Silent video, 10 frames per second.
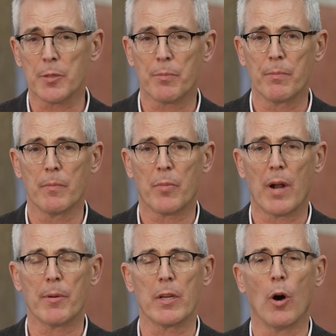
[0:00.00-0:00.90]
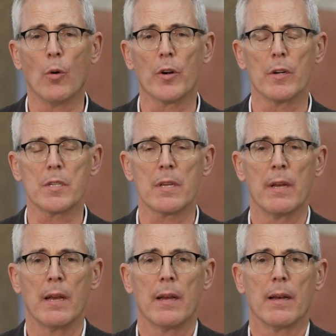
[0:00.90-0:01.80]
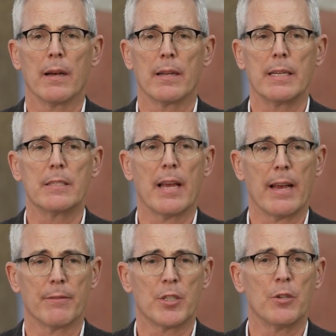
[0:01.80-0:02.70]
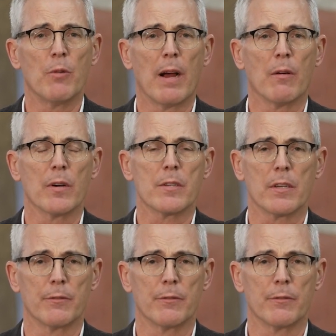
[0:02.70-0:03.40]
/ property owners need to have 2 hours